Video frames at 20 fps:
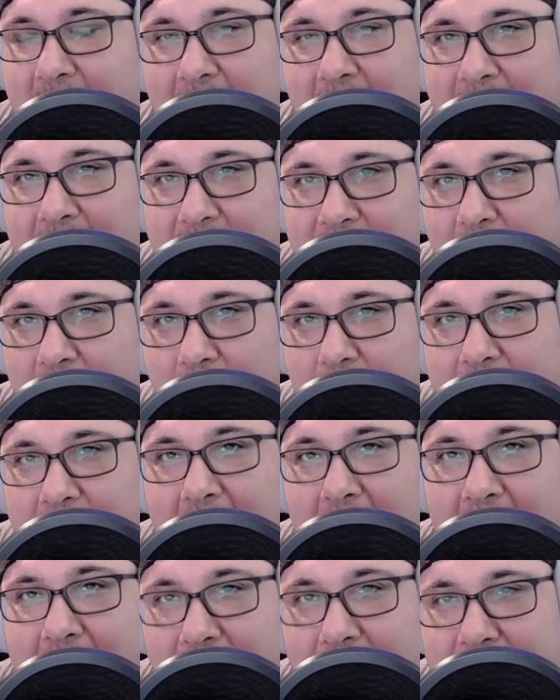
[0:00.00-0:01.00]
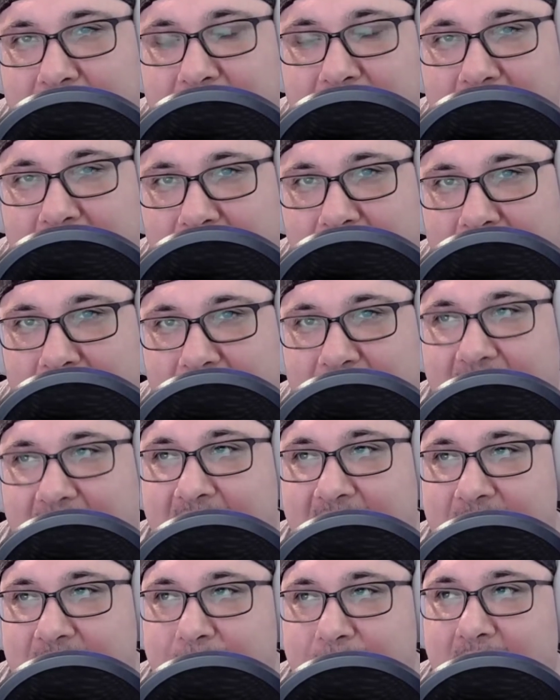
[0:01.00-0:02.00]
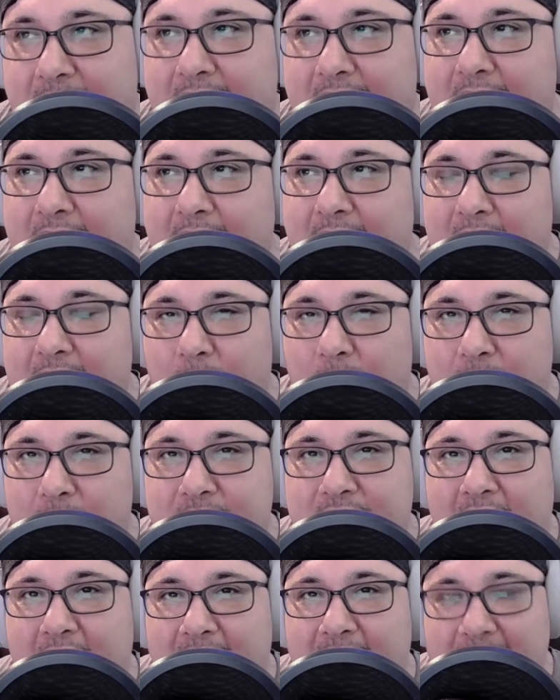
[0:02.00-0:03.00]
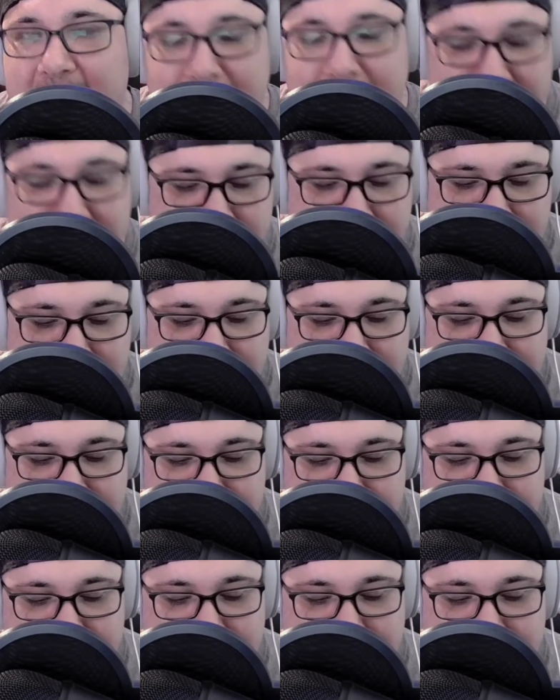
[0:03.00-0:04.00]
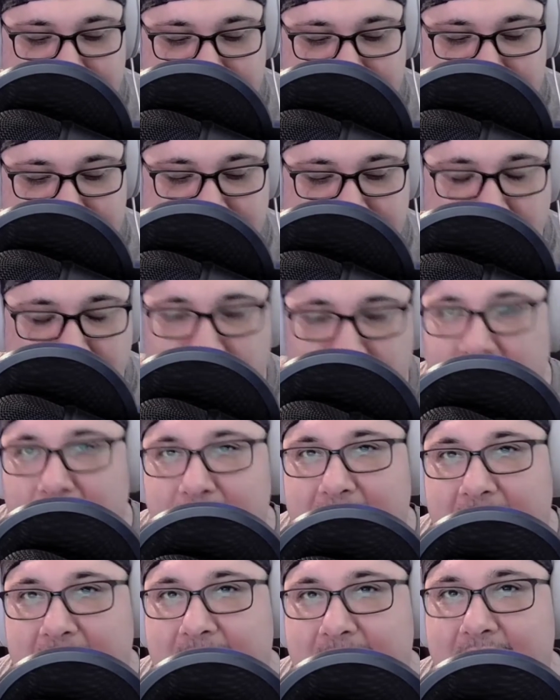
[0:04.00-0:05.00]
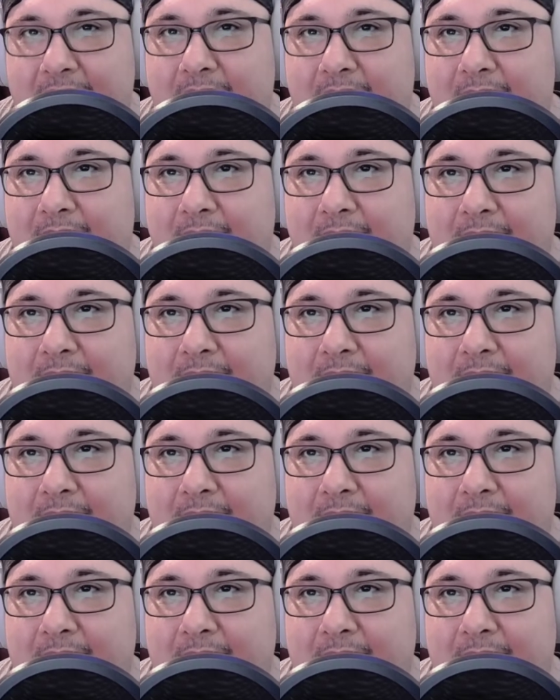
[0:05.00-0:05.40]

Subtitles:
and yokai are two different things, but we're talking about like the urban